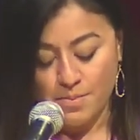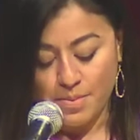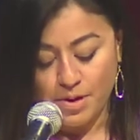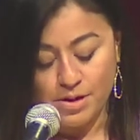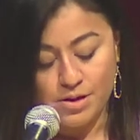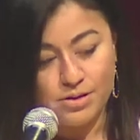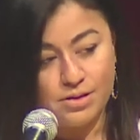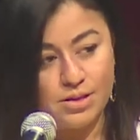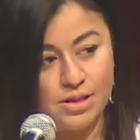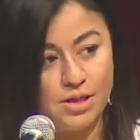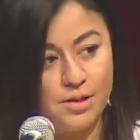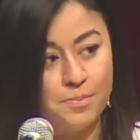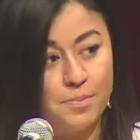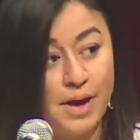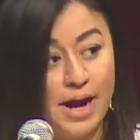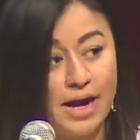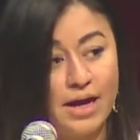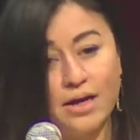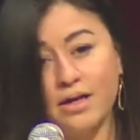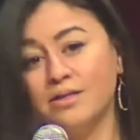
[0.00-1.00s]
You see,
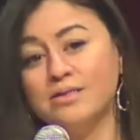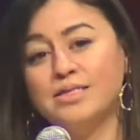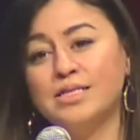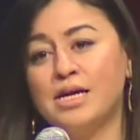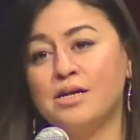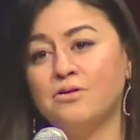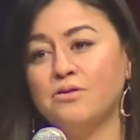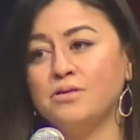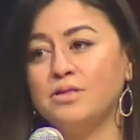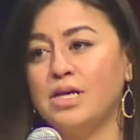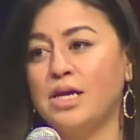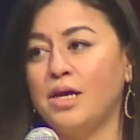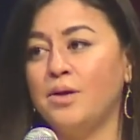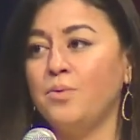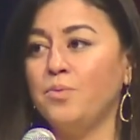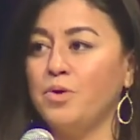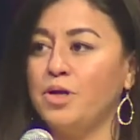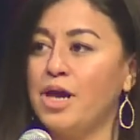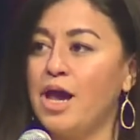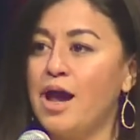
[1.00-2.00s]
back in San Jose,
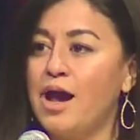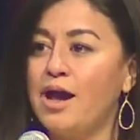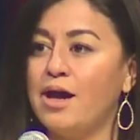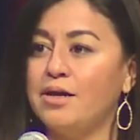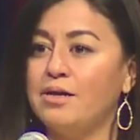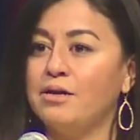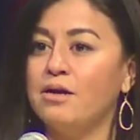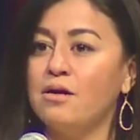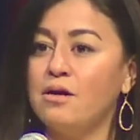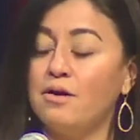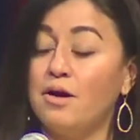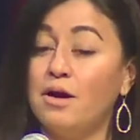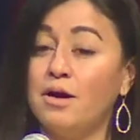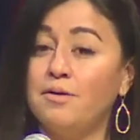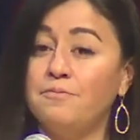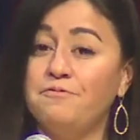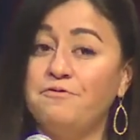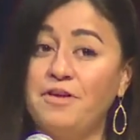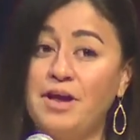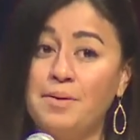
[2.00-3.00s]
we had
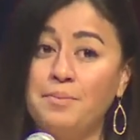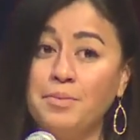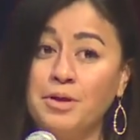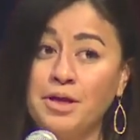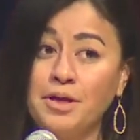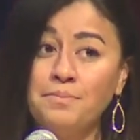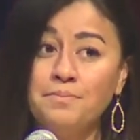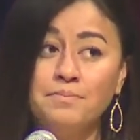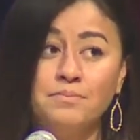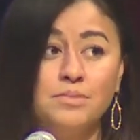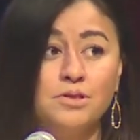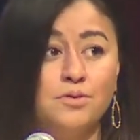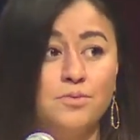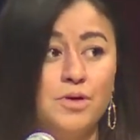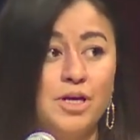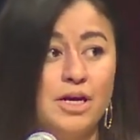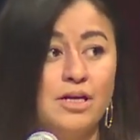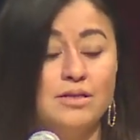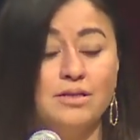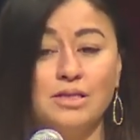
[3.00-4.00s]
family, so we
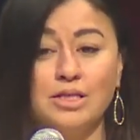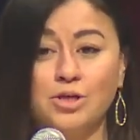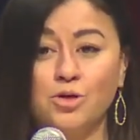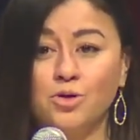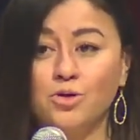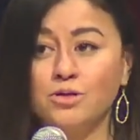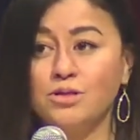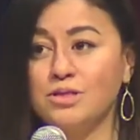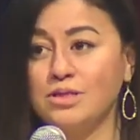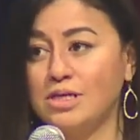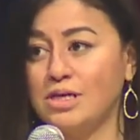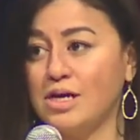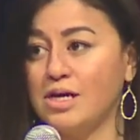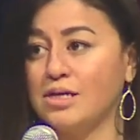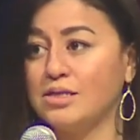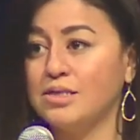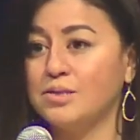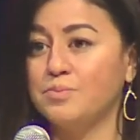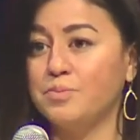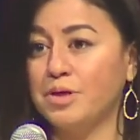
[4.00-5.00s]
had tios,
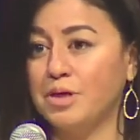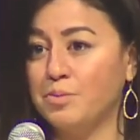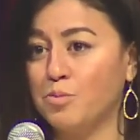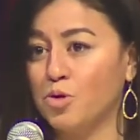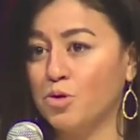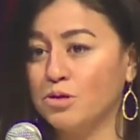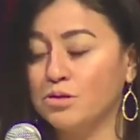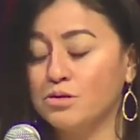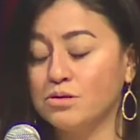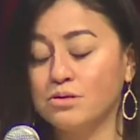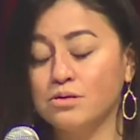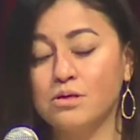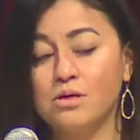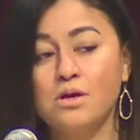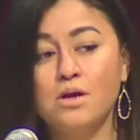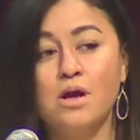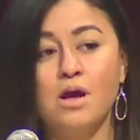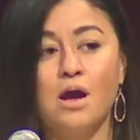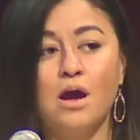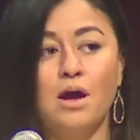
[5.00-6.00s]
tias, primos.
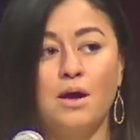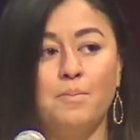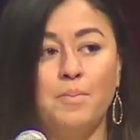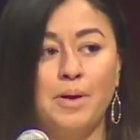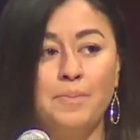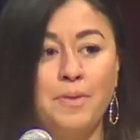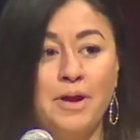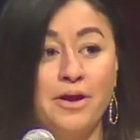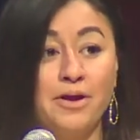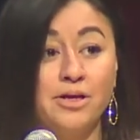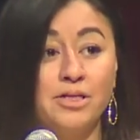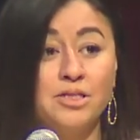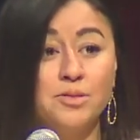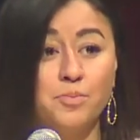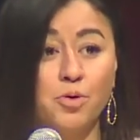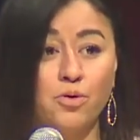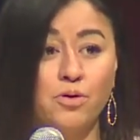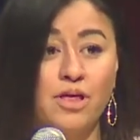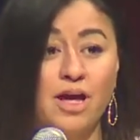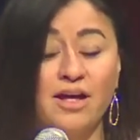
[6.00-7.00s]
My parents
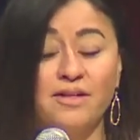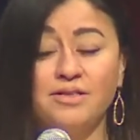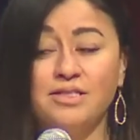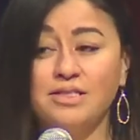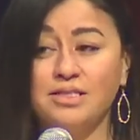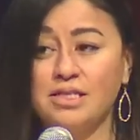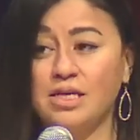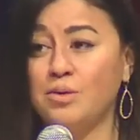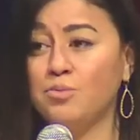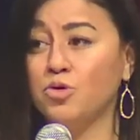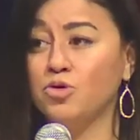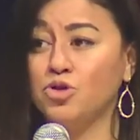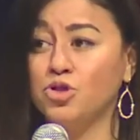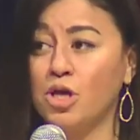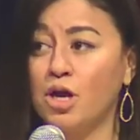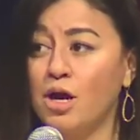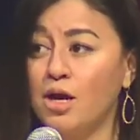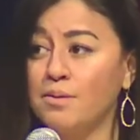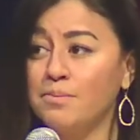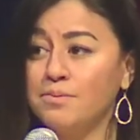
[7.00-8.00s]
both had stable
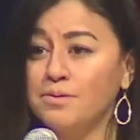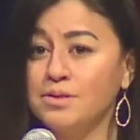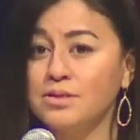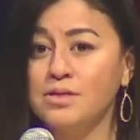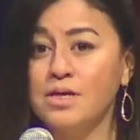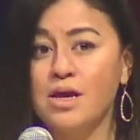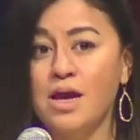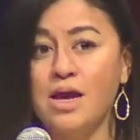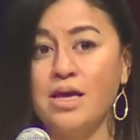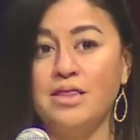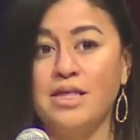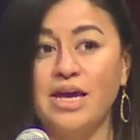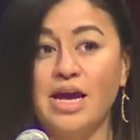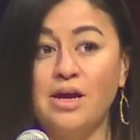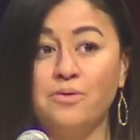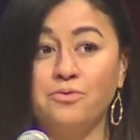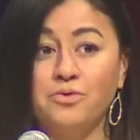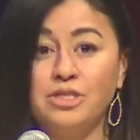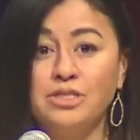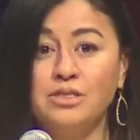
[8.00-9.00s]
jobs, and they
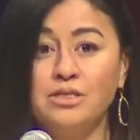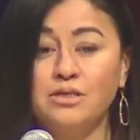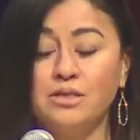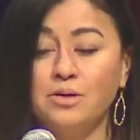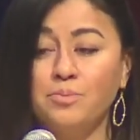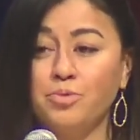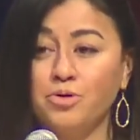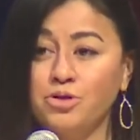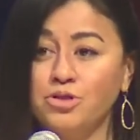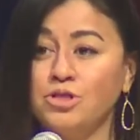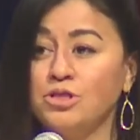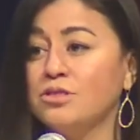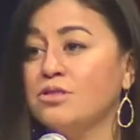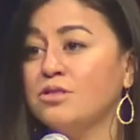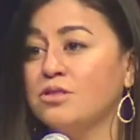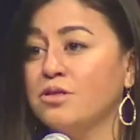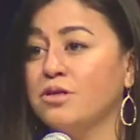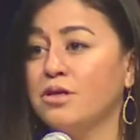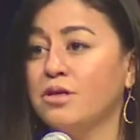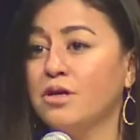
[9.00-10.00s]
had recently
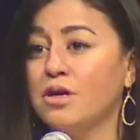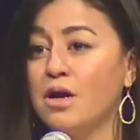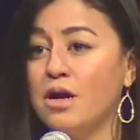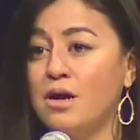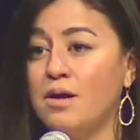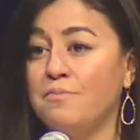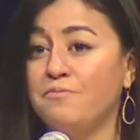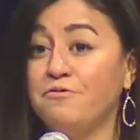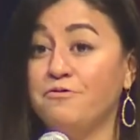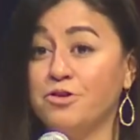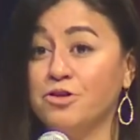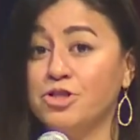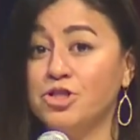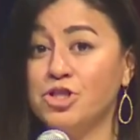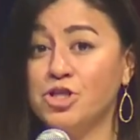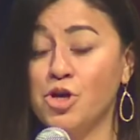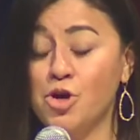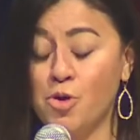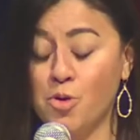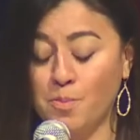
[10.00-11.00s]
purchased their first
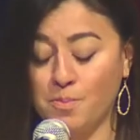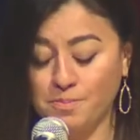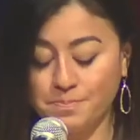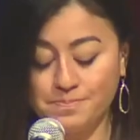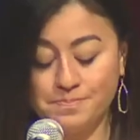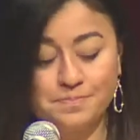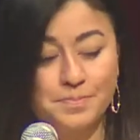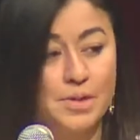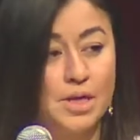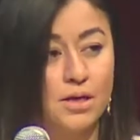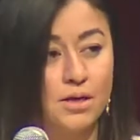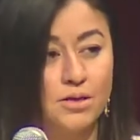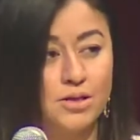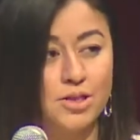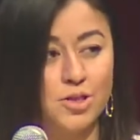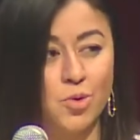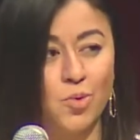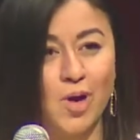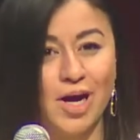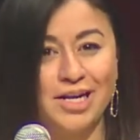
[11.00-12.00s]
home.
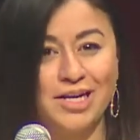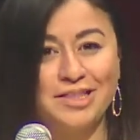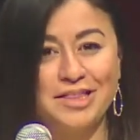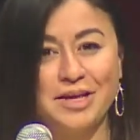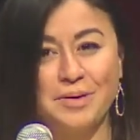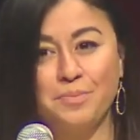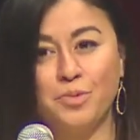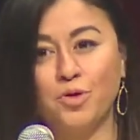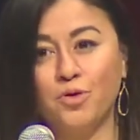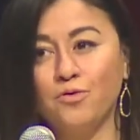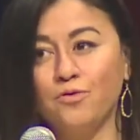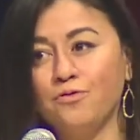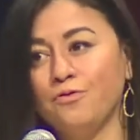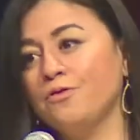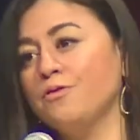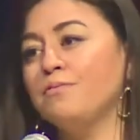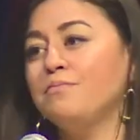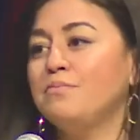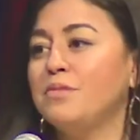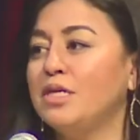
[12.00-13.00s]
So why did they move?
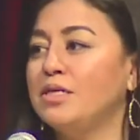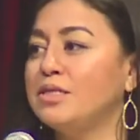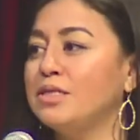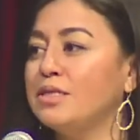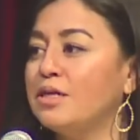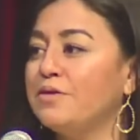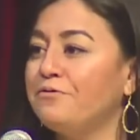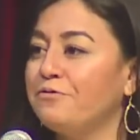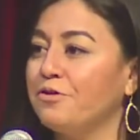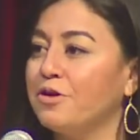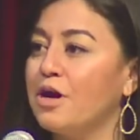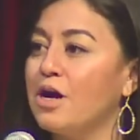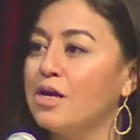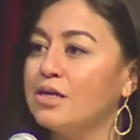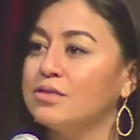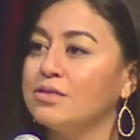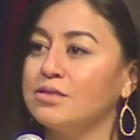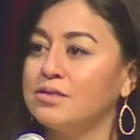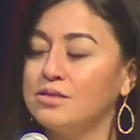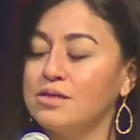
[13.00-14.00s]
They did it for
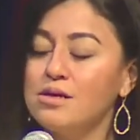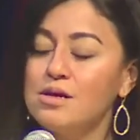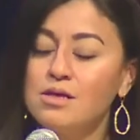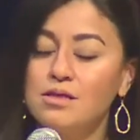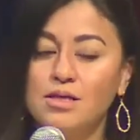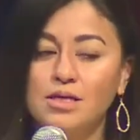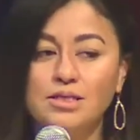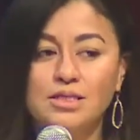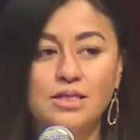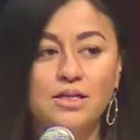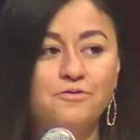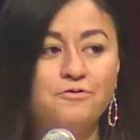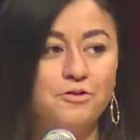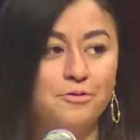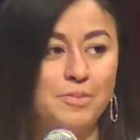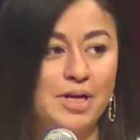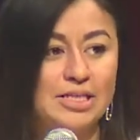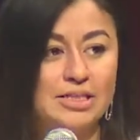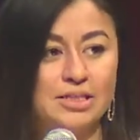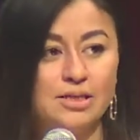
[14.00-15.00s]
us. They did it for
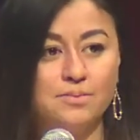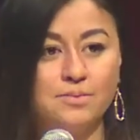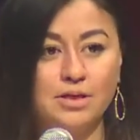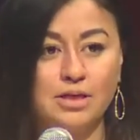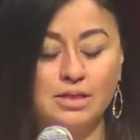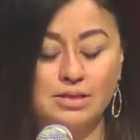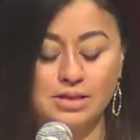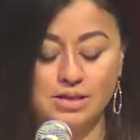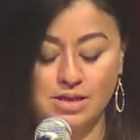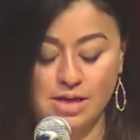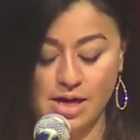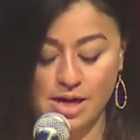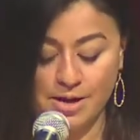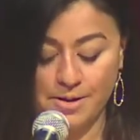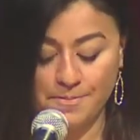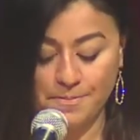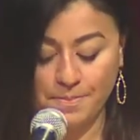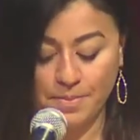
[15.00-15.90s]
my siblings and I.